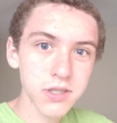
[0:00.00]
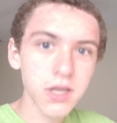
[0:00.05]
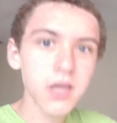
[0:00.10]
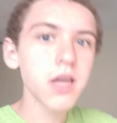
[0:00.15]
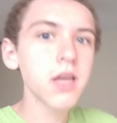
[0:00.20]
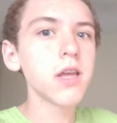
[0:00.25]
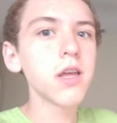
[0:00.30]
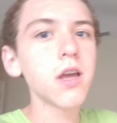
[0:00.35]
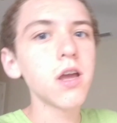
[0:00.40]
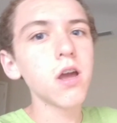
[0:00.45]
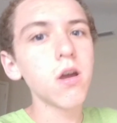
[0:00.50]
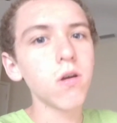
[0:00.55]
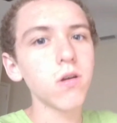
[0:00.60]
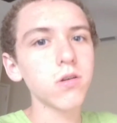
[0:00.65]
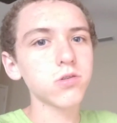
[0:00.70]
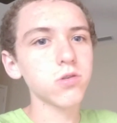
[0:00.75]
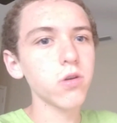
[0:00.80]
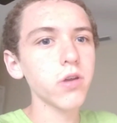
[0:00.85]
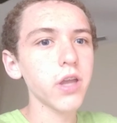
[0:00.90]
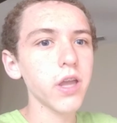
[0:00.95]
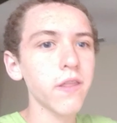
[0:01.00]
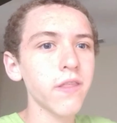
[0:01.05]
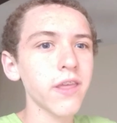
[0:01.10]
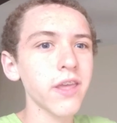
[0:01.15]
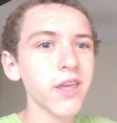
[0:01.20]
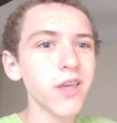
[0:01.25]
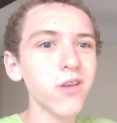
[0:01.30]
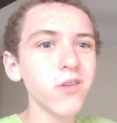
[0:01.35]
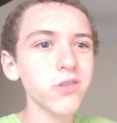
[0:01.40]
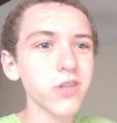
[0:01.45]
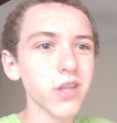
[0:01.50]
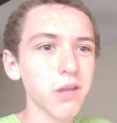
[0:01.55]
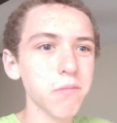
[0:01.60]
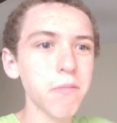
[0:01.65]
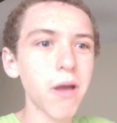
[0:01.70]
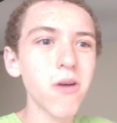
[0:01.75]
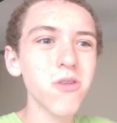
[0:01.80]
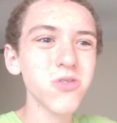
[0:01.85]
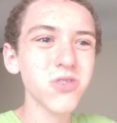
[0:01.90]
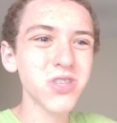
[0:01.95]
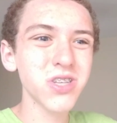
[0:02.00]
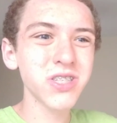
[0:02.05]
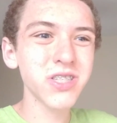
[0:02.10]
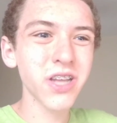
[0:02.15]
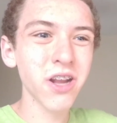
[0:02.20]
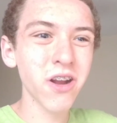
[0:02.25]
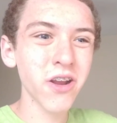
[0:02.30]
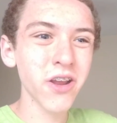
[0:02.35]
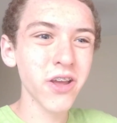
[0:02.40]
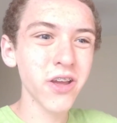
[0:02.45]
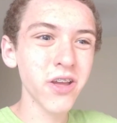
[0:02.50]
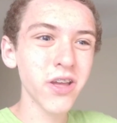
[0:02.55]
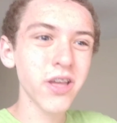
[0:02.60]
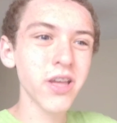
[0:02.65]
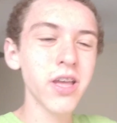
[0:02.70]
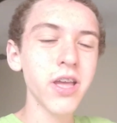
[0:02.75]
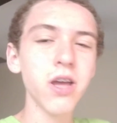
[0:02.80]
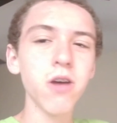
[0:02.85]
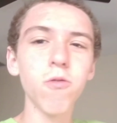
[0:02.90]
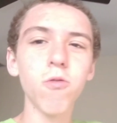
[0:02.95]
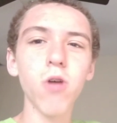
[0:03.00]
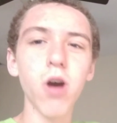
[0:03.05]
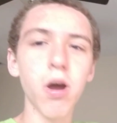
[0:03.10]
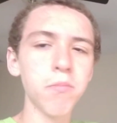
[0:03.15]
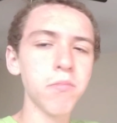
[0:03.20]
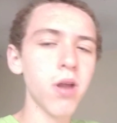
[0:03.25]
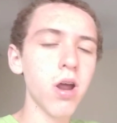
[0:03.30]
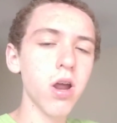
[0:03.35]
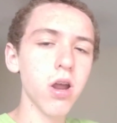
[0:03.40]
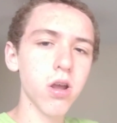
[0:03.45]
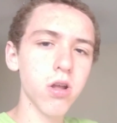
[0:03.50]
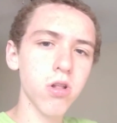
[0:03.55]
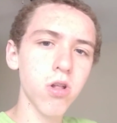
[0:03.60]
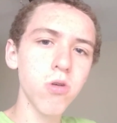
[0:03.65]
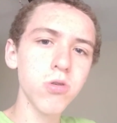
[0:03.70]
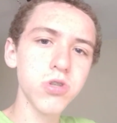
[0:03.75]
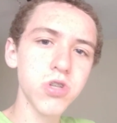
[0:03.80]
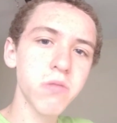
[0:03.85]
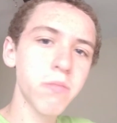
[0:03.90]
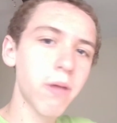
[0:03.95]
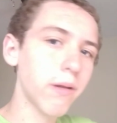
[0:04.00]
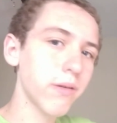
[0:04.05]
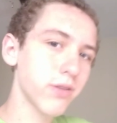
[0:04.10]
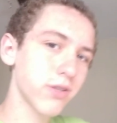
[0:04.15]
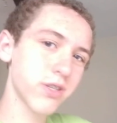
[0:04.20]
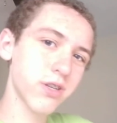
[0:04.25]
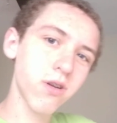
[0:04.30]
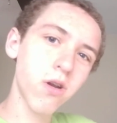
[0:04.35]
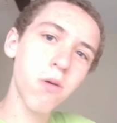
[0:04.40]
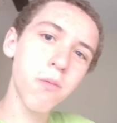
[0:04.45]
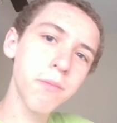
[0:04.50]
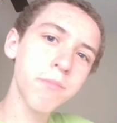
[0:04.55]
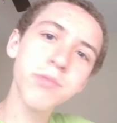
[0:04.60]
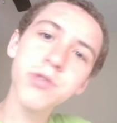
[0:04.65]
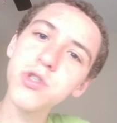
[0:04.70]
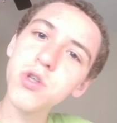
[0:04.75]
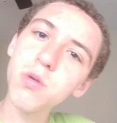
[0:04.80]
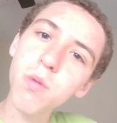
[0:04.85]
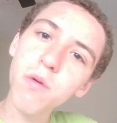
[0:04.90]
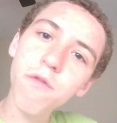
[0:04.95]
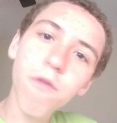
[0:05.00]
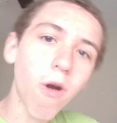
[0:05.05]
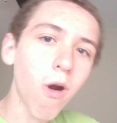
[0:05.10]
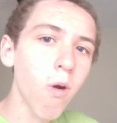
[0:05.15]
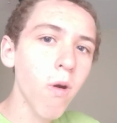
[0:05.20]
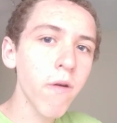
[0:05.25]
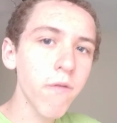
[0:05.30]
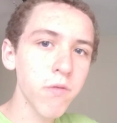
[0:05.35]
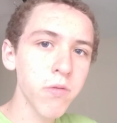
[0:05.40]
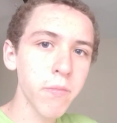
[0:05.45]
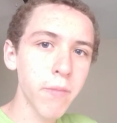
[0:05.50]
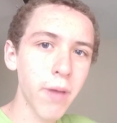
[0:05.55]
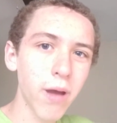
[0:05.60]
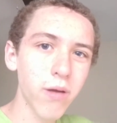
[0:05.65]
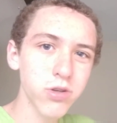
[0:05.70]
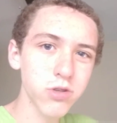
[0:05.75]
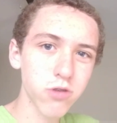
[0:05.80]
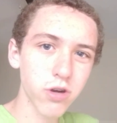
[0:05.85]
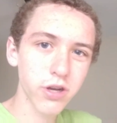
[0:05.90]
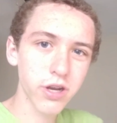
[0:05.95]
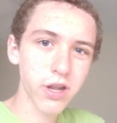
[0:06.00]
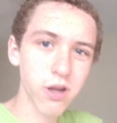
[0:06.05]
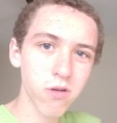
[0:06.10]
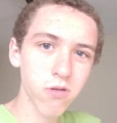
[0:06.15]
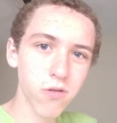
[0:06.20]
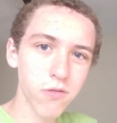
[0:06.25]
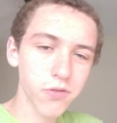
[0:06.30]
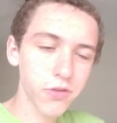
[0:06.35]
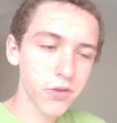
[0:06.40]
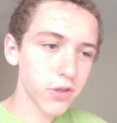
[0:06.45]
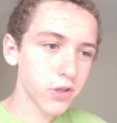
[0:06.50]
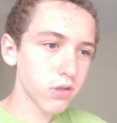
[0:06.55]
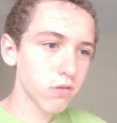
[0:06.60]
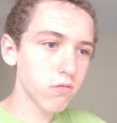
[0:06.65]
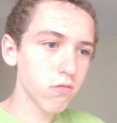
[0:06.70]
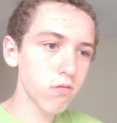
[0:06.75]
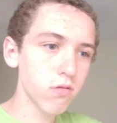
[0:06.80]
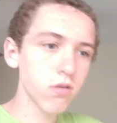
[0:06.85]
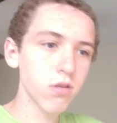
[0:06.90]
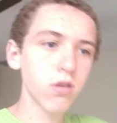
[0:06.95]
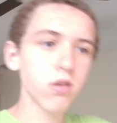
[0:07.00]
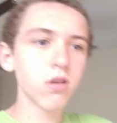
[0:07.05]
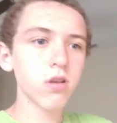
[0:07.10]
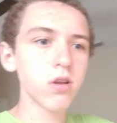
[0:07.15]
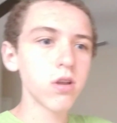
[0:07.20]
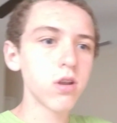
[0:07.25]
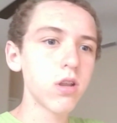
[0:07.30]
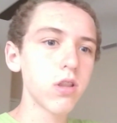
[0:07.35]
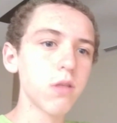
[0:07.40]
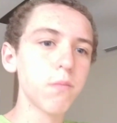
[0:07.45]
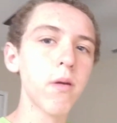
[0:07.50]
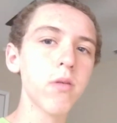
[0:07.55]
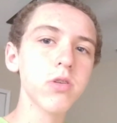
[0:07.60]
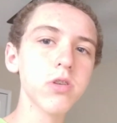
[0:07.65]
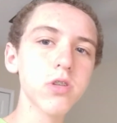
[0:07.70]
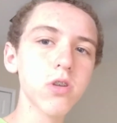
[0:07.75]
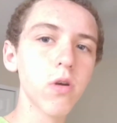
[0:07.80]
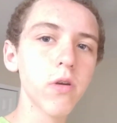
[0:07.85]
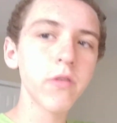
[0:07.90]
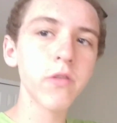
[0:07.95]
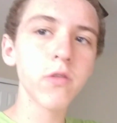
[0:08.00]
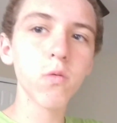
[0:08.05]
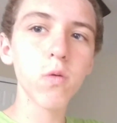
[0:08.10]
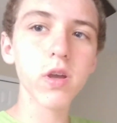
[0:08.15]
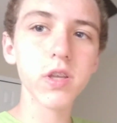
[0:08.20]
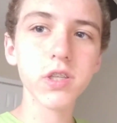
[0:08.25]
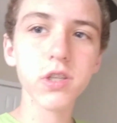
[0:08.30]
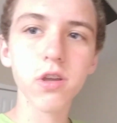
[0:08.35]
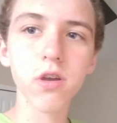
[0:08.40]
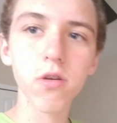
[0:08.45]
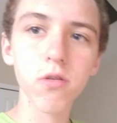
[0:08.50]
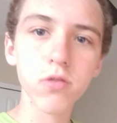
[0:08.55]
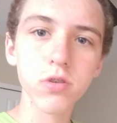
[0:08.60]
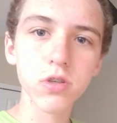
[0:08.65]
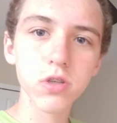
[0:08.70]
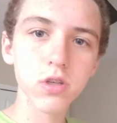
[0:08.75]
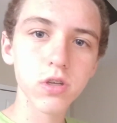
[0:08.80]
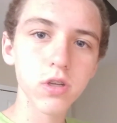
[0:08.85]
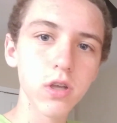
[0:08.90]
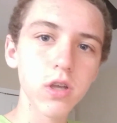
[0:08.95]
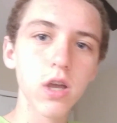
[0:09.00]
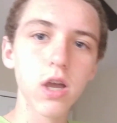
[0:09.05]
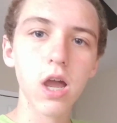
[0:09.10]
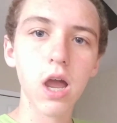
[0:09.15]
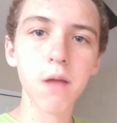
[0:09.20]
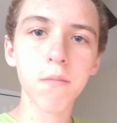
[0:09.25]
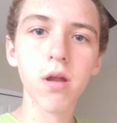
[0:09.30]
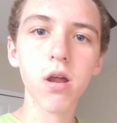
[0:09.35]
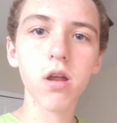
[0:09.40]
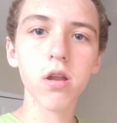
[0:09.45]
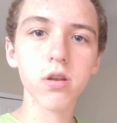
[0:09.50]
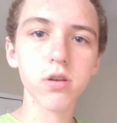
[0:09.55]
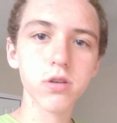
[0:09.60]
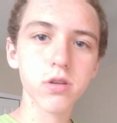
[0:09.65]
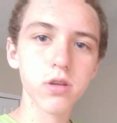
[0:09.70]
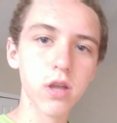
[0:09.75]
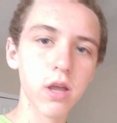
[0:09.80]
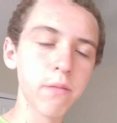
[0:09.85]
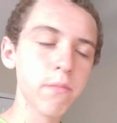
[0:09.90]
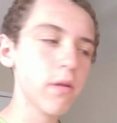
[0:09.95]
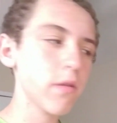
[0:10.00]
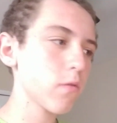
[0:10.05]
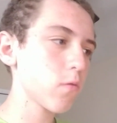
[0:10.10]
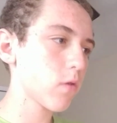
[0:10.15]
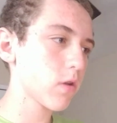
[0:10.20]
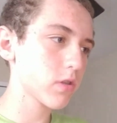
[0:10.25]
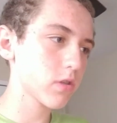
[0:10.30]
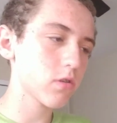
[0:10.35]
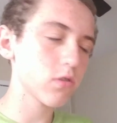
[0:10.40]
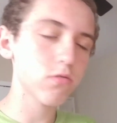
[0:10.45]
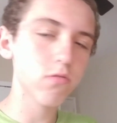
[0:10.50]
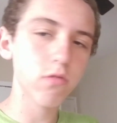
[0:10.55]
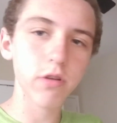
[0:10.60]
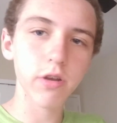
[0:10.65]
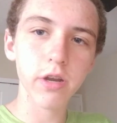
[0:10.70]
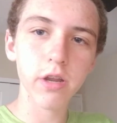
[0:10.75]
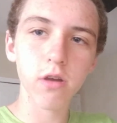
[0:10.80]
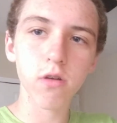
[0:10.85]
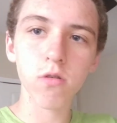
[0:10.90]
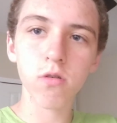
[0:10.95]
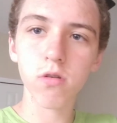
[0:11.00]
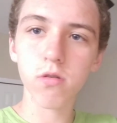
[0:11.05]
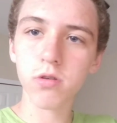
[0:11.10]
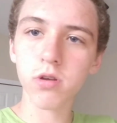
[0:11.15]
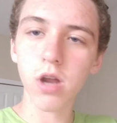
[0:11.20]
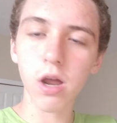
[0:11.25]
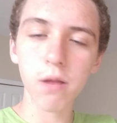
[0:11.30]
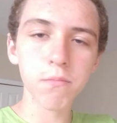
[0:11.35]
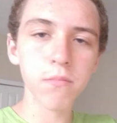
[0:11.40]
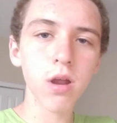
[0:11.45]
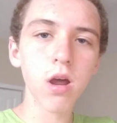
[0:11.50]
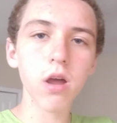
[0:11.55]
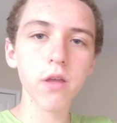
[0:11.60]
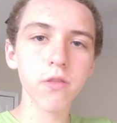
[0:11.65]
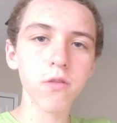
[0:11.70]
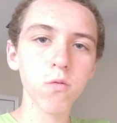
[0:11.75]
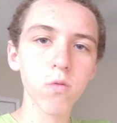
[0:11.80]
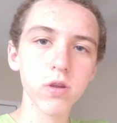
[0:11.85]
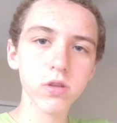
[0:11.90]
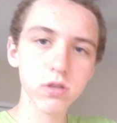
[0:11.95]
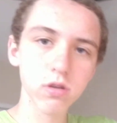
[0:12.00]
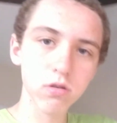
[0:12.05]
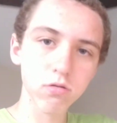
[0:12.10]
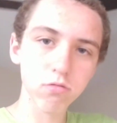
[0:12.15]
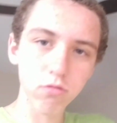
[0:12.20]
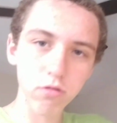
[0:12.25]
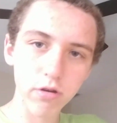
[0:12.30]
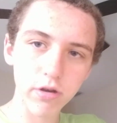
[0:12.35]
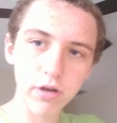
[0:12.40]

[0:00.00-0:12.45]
Well, it's only in the hills, like mountains area. Well, I'm not close to the mountains at all. I'm super far away from the mountains right now. The mountains all in the west coast. I'm not. I'm not in the West Coast right now. I'm not in the West Coast right now.